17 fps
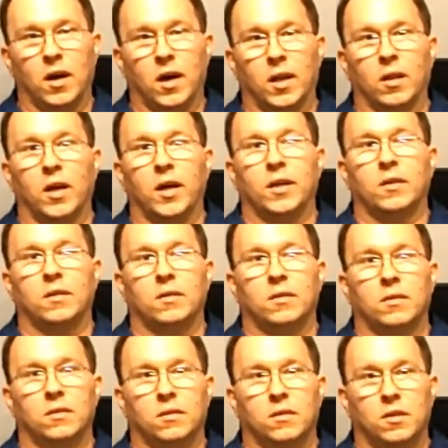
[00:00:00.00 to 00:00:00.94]
I like
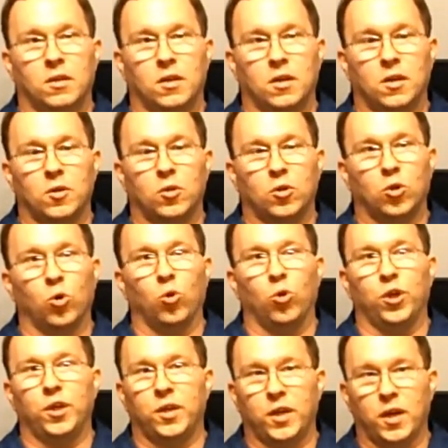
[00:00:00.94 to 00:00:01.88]
the
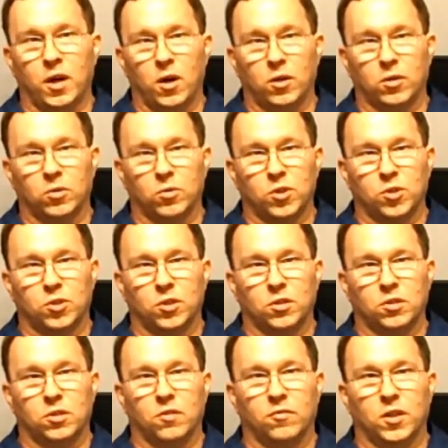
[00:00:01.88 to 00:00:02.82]
cooling
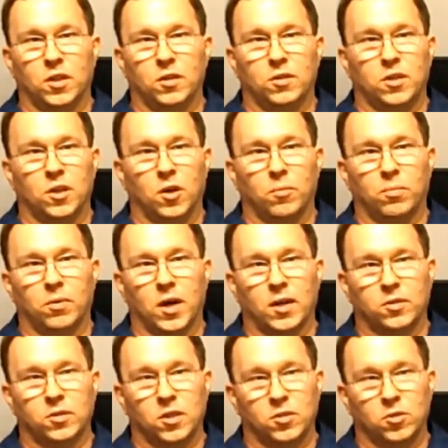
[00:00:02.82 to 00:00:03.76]
characteristics of an Intel
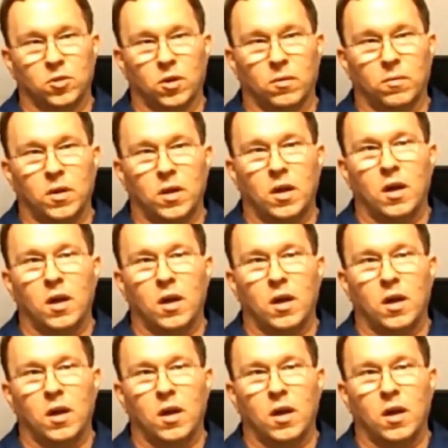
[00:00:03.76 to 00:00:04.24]
processor.